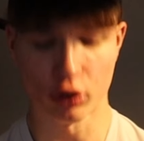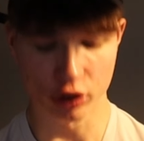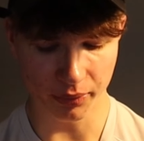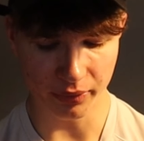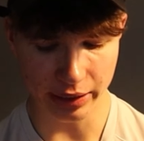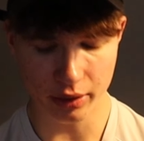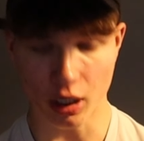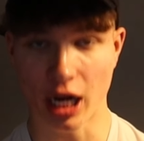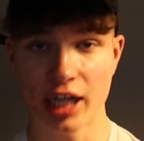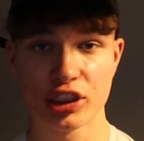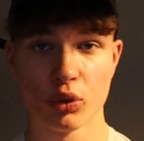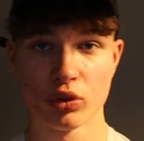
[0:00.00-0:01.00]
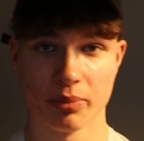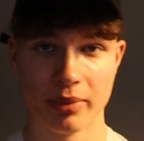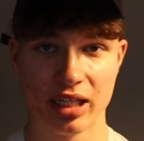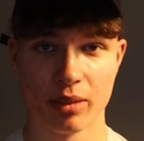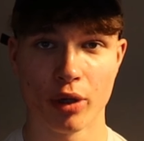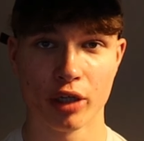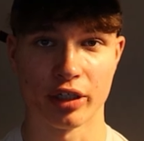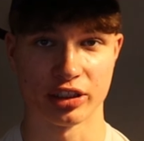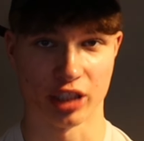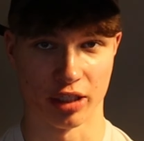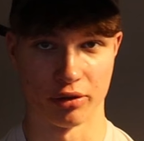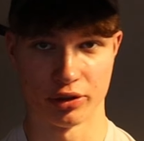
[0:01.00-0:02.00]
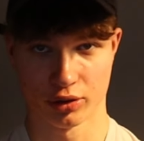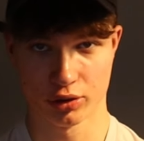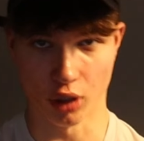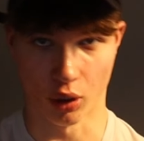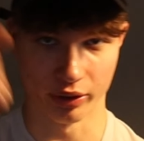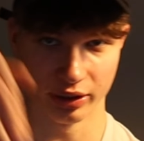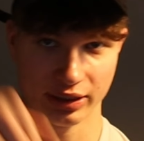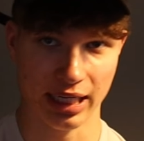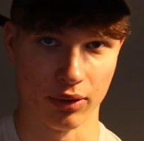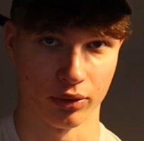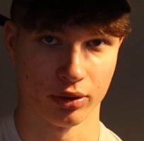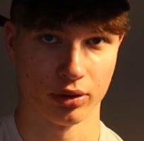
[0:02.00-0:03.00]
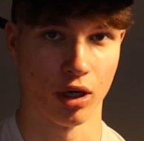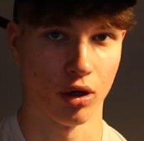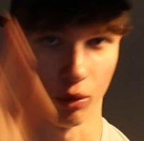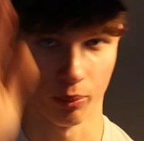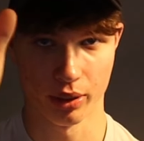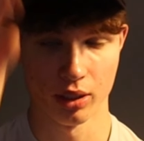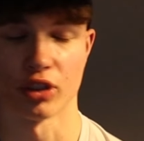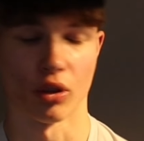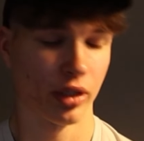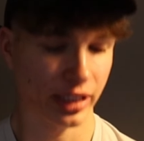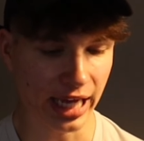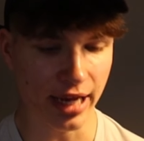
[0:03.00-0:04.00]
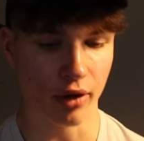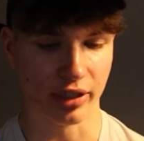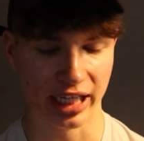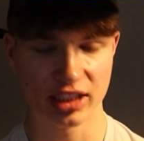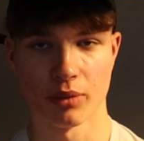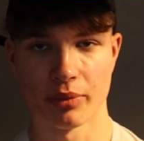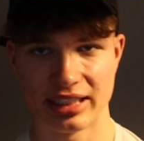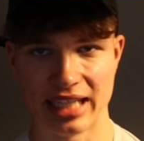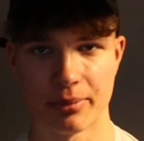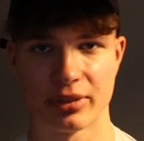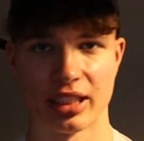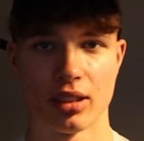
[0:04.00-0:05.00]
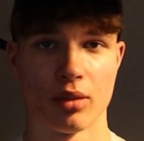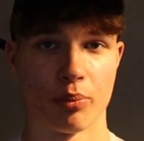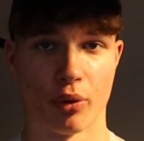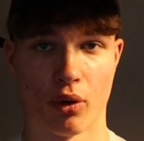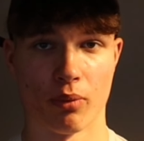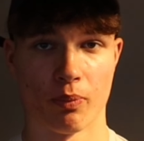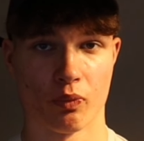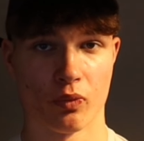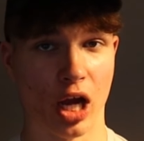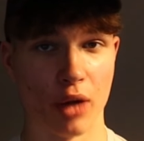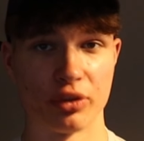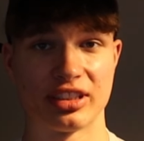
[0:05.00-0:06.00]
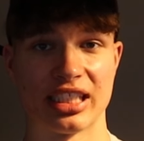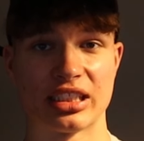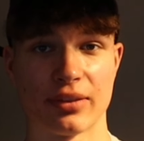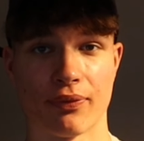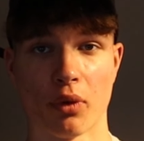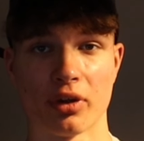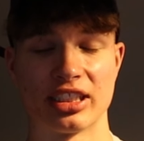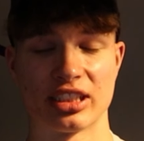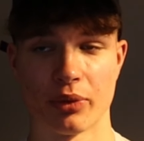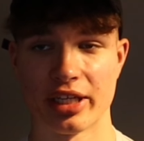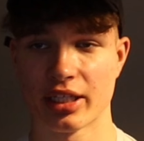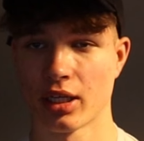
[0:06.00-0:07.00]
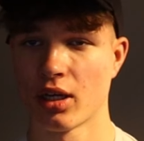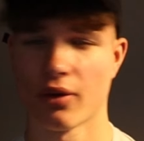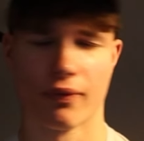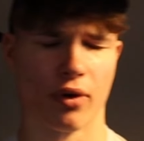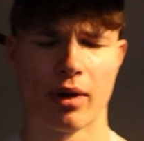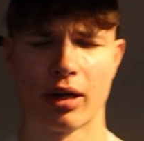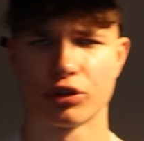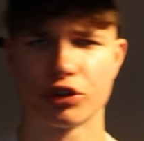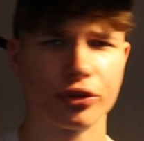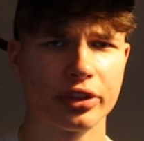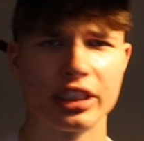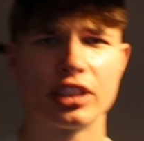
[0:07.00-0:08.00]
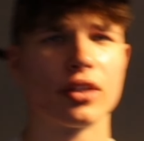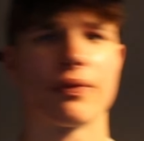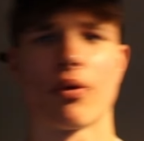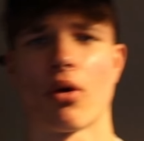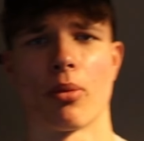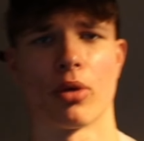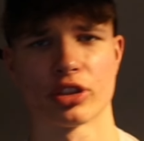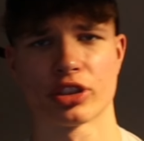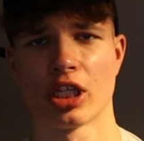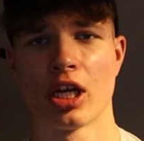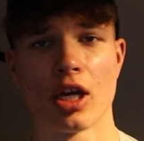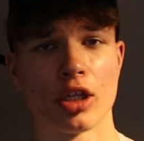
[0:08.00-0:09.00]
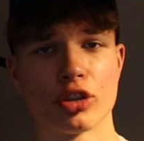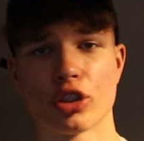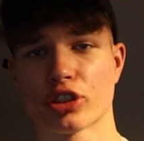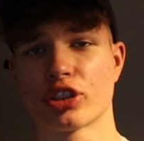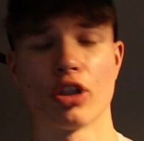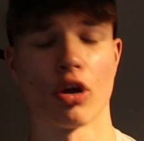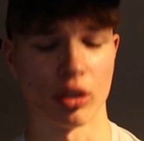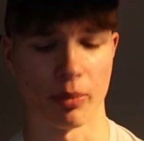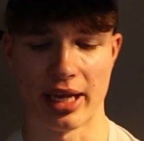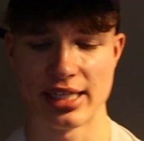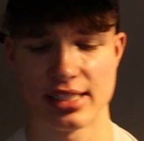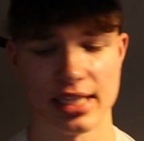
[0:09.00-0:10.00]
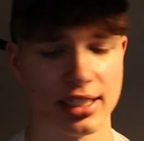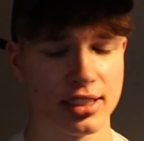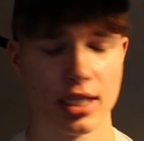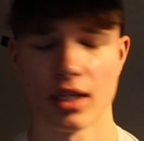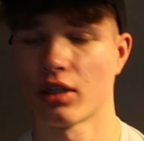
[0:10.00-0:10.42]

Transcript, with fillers: and ultimately I actually wasn't making progress. I was going down, not up. So yeah, okay, it's gonna be tempting, but I would stick to four days a week for around three to four months just to know the basics,